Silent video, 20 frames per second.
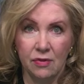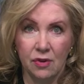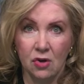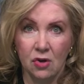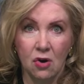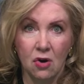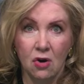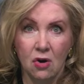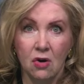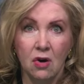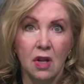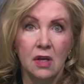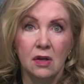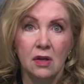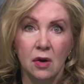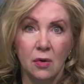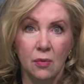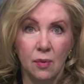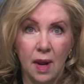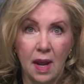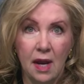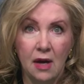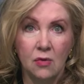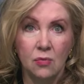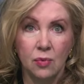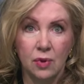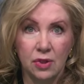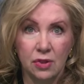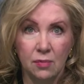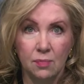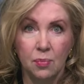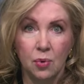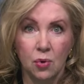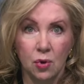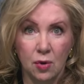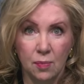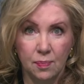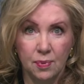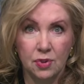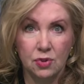car and go out with the
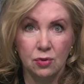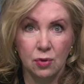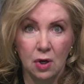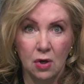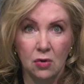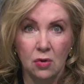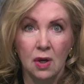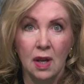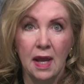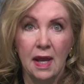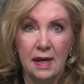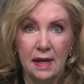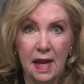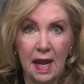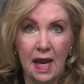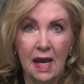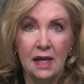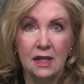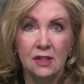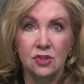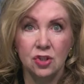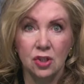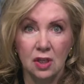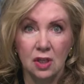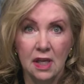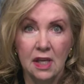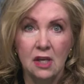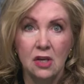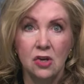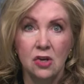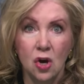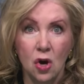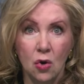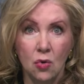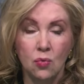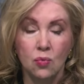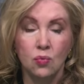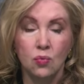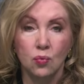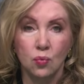Border Patrol and actually
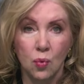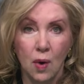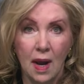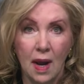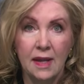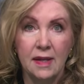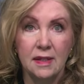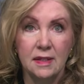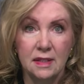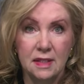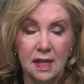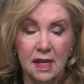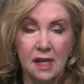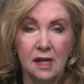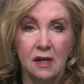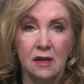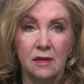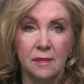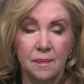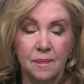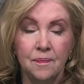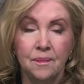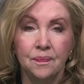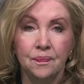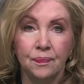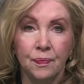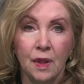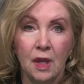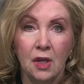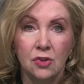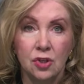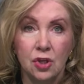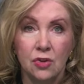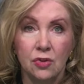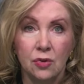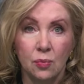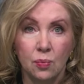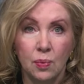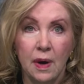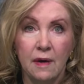go right down to
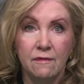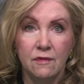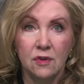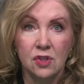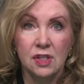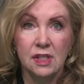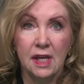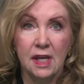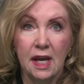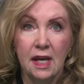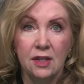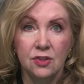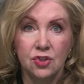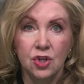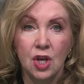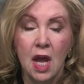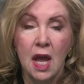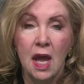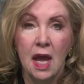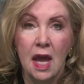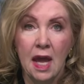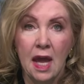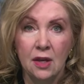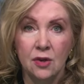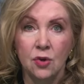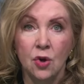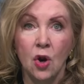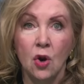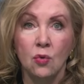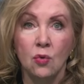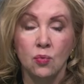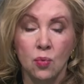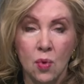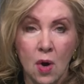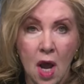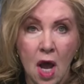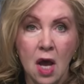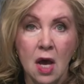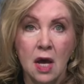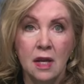the river's edge and
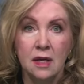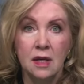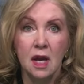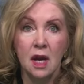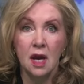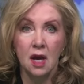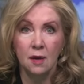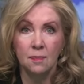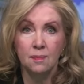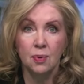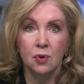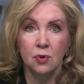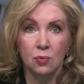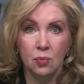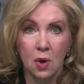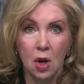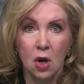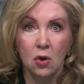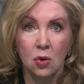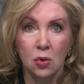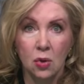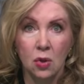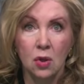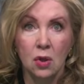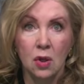run a parole,